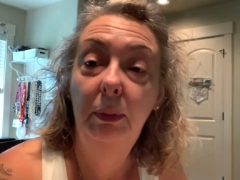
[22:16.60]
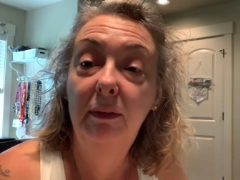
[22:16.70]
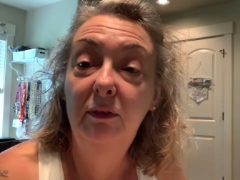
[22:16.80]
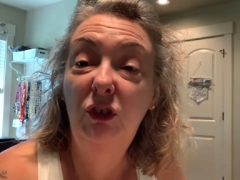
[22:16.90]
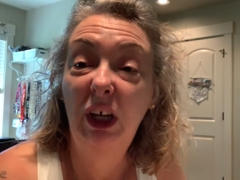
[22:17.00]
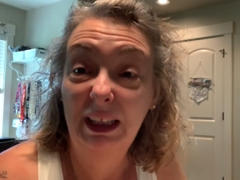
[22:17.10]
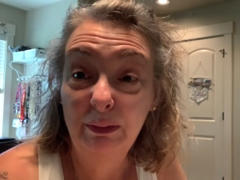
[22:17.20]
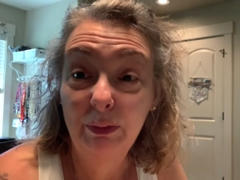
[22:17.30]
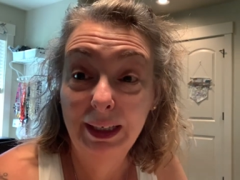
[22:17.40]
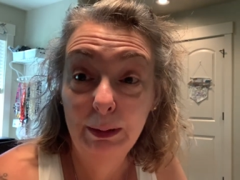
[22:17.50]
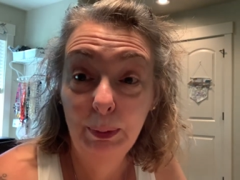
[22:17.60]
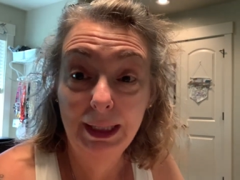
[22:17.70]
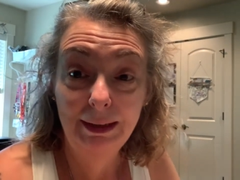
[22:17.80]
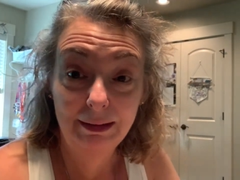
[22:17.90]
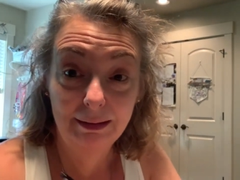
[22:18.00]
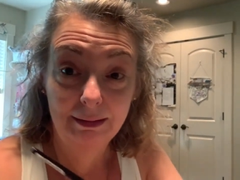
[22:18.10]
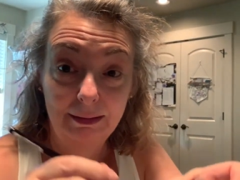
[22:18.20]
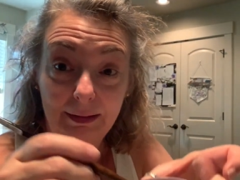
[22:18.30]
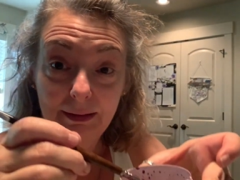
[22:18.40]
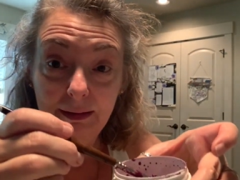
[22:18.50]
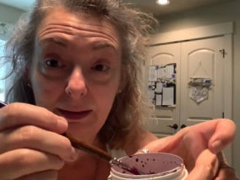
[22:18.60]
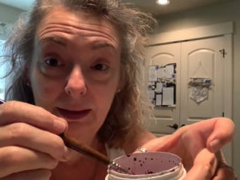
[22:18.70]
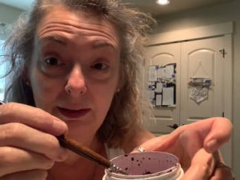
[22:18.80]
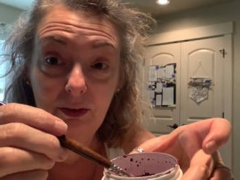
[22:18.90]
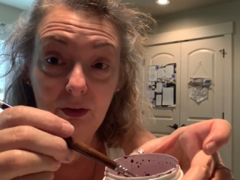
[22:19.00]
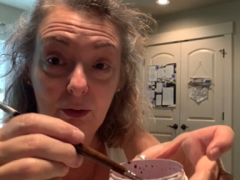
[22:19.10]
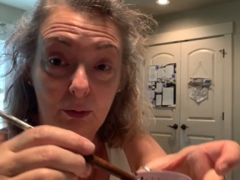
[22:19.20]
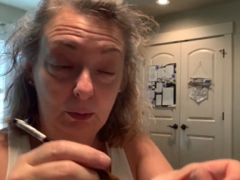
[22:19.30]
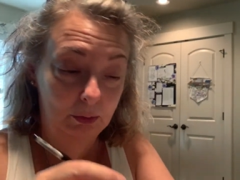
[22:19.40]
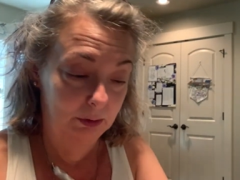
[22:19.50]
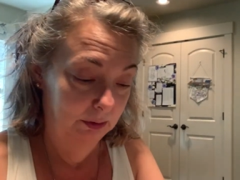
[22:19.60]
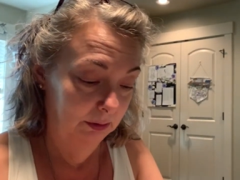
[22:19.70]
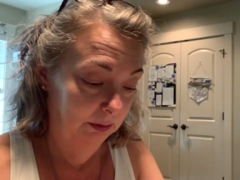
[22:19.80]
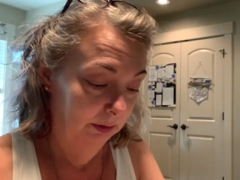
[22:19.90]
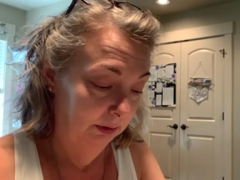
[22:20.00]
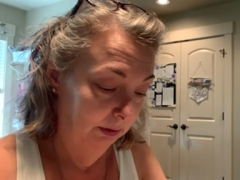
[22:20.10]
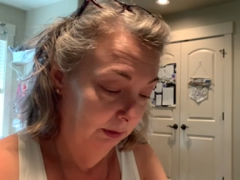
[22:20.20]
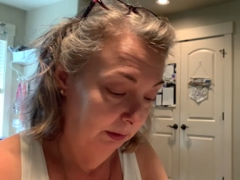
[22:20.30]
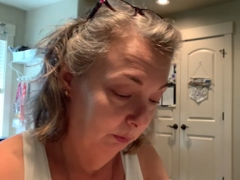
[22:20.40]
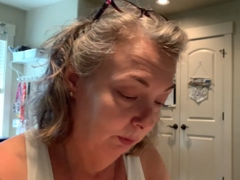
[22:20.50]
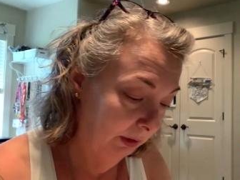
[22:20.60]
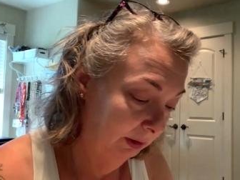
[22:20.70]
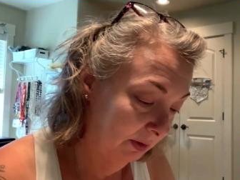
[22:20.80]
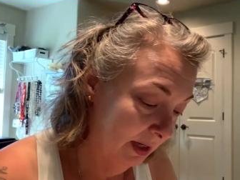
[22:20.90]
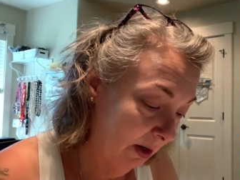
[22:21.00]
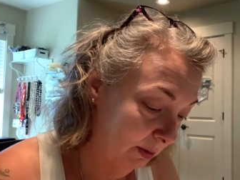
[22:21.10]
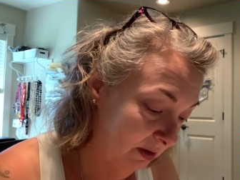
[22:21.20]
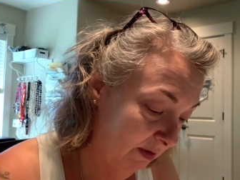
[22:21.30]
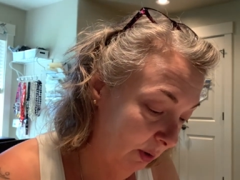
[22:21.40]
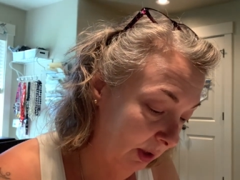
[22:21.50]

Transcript: of jellified paint into what it is now. It's very